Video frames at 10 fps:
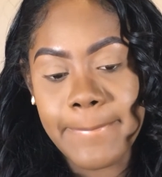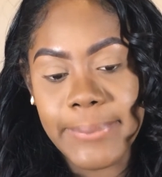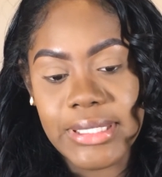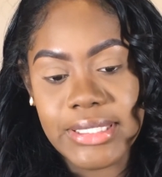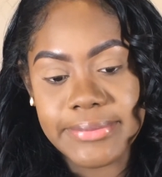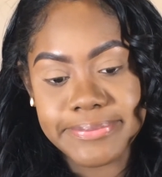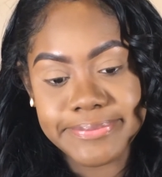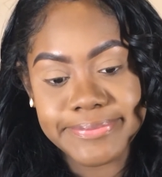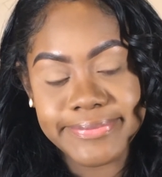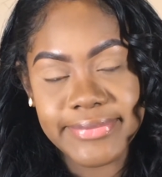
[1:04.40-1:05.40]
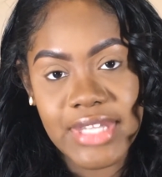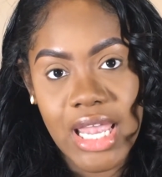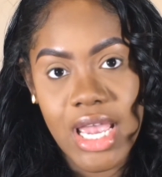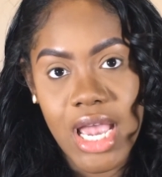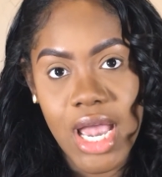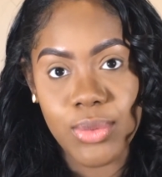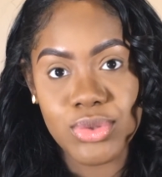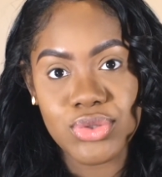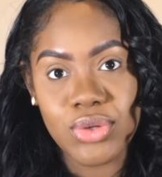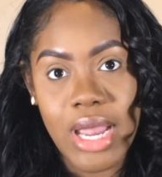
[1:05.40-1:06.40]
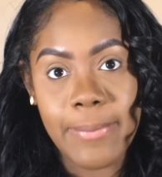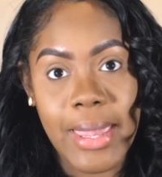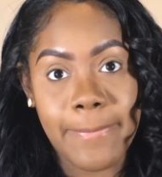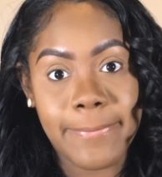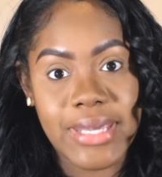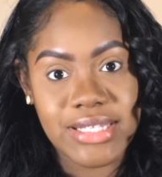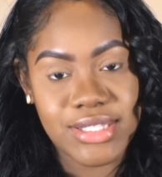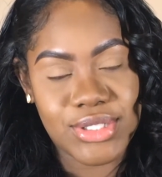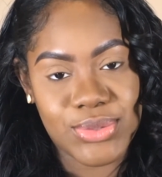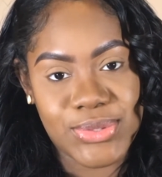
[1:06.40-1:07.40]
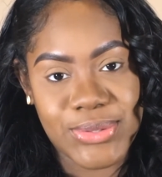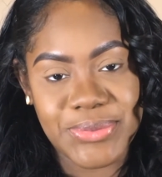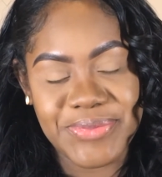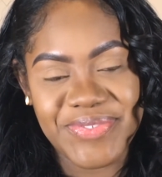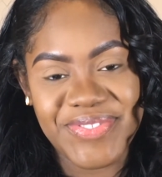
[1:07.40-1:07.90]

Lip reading: but I will try my best to do so.